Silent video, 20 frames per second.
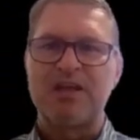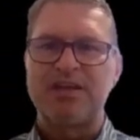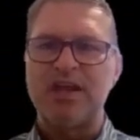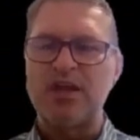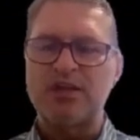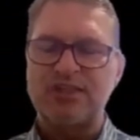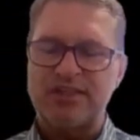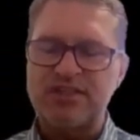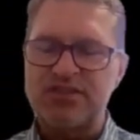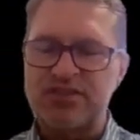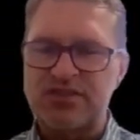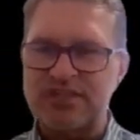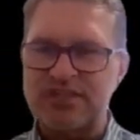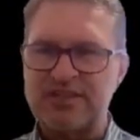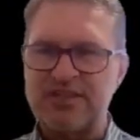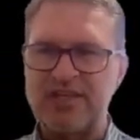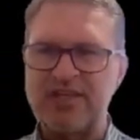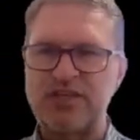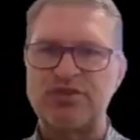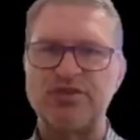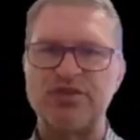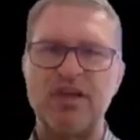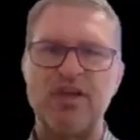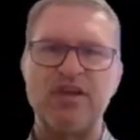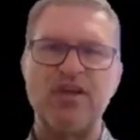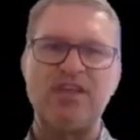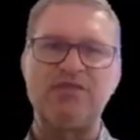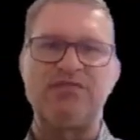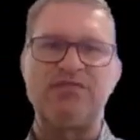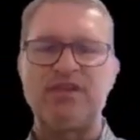Now, it's interesting to
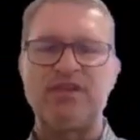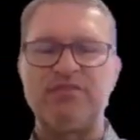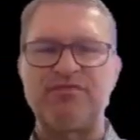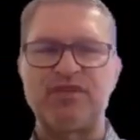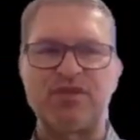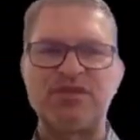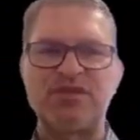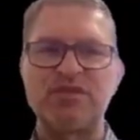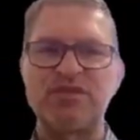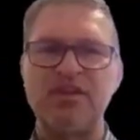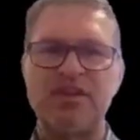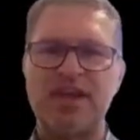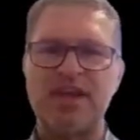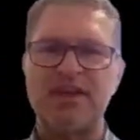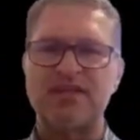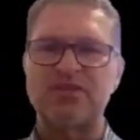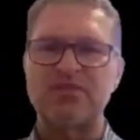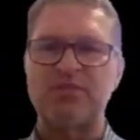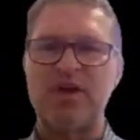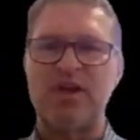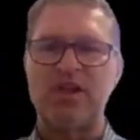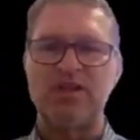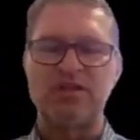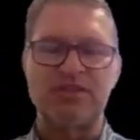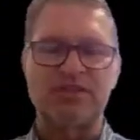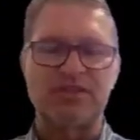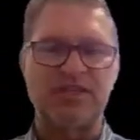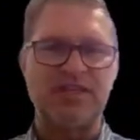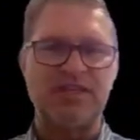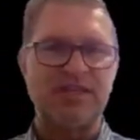know, if you Google that as well,
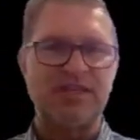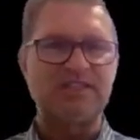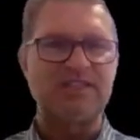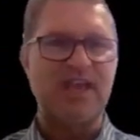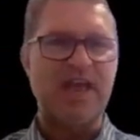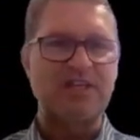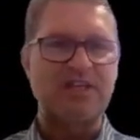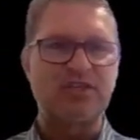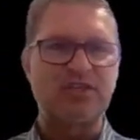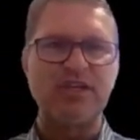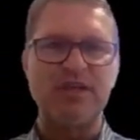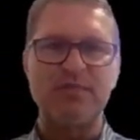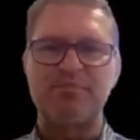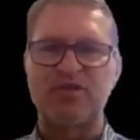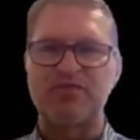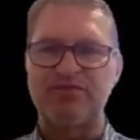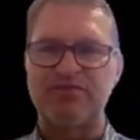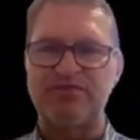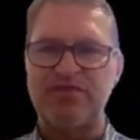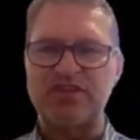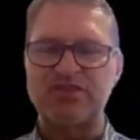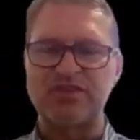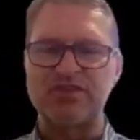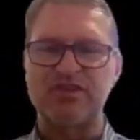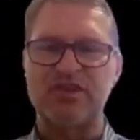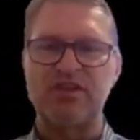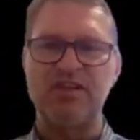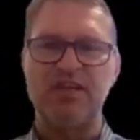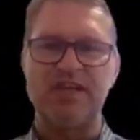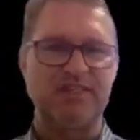you'll see there's actually
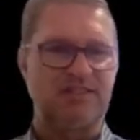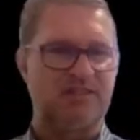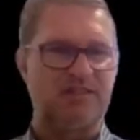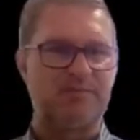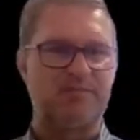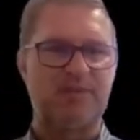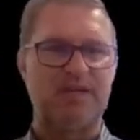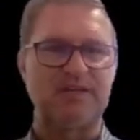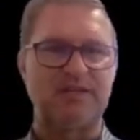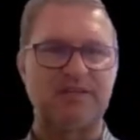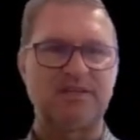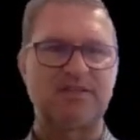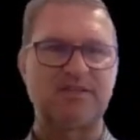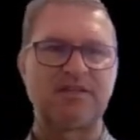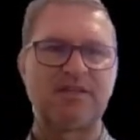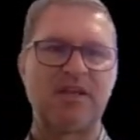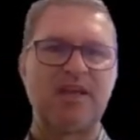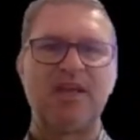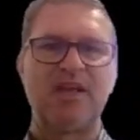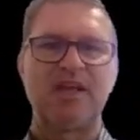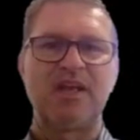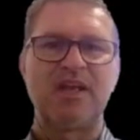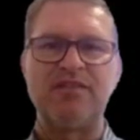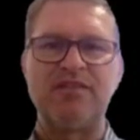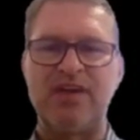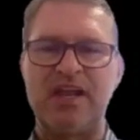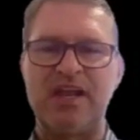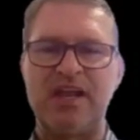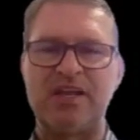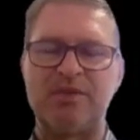professional estimators
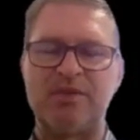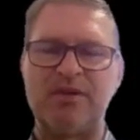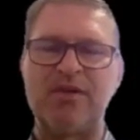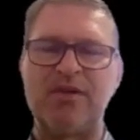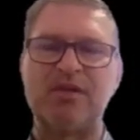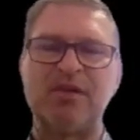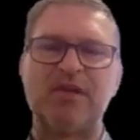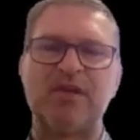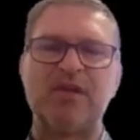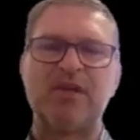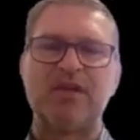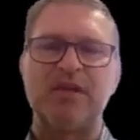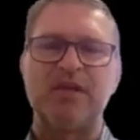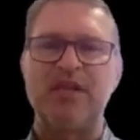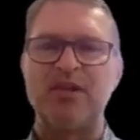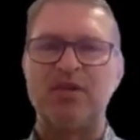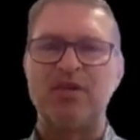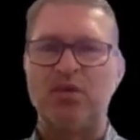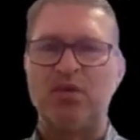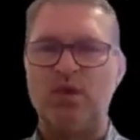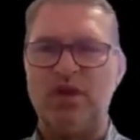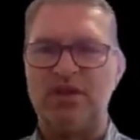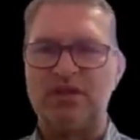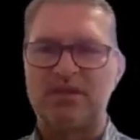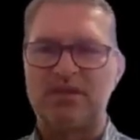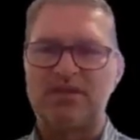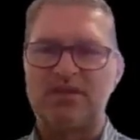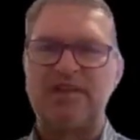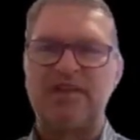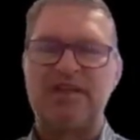available in the
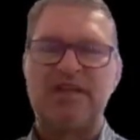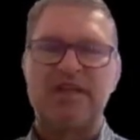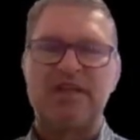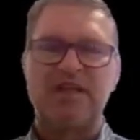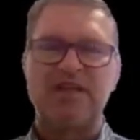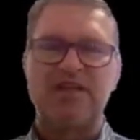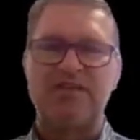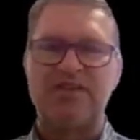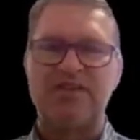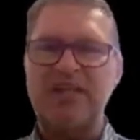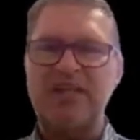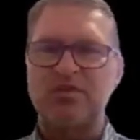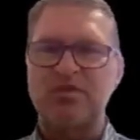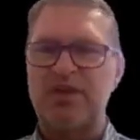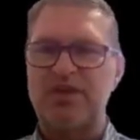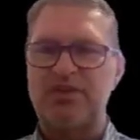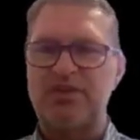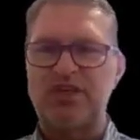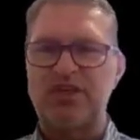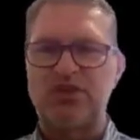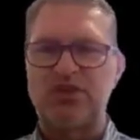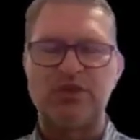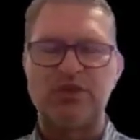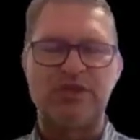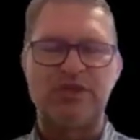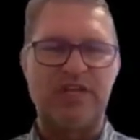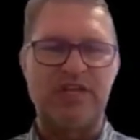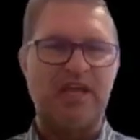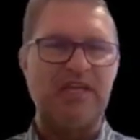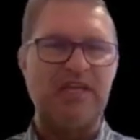world. And that's what they
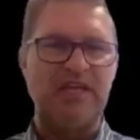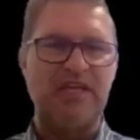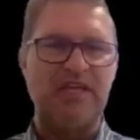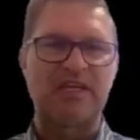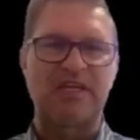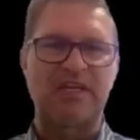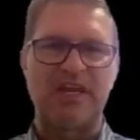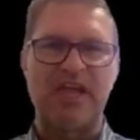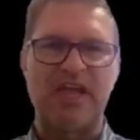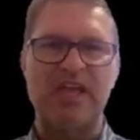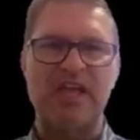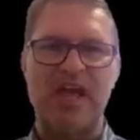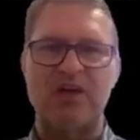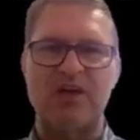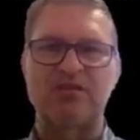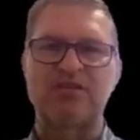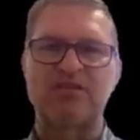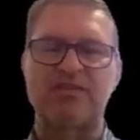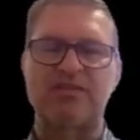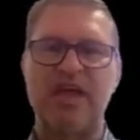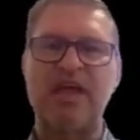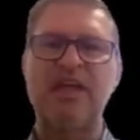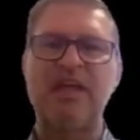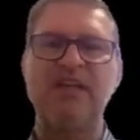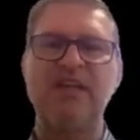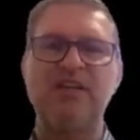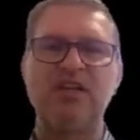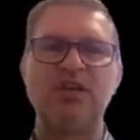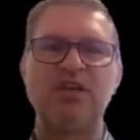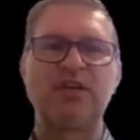do day in and day out.
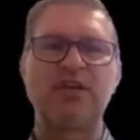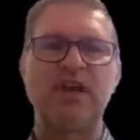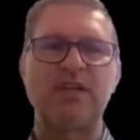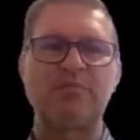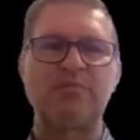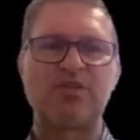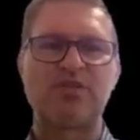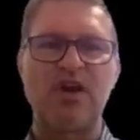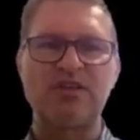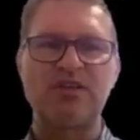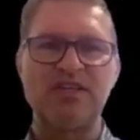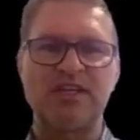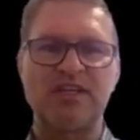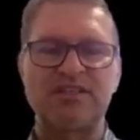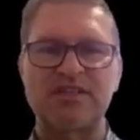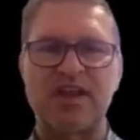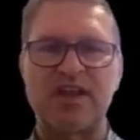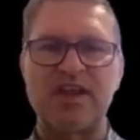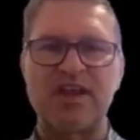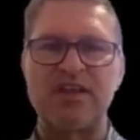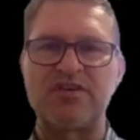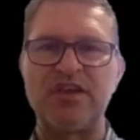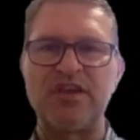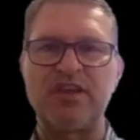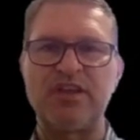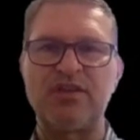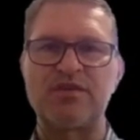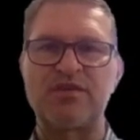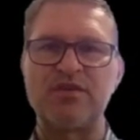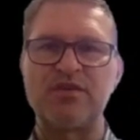They look at projects, they
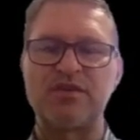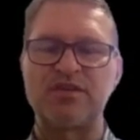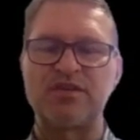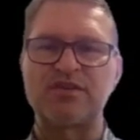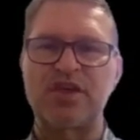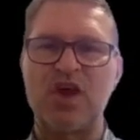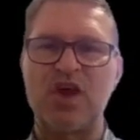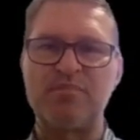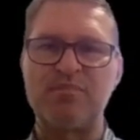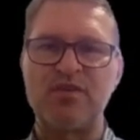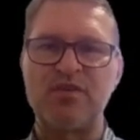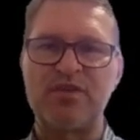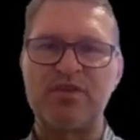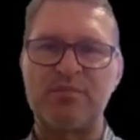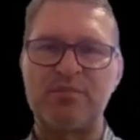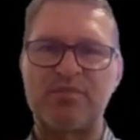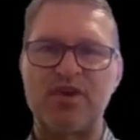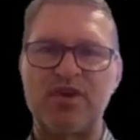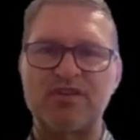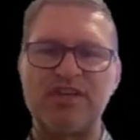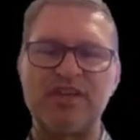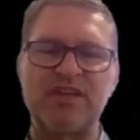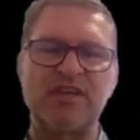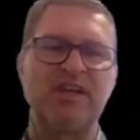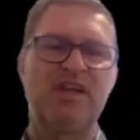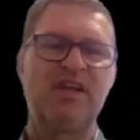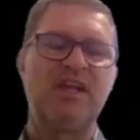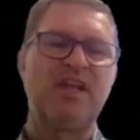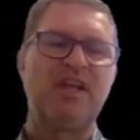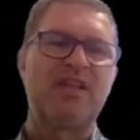read through the scope of a
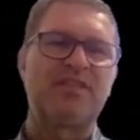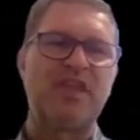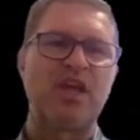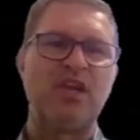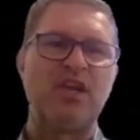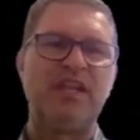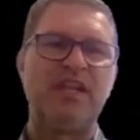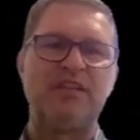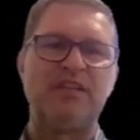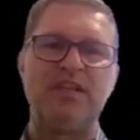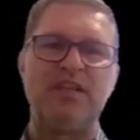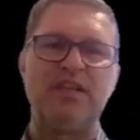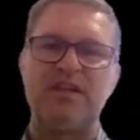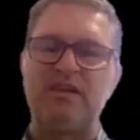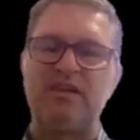project, they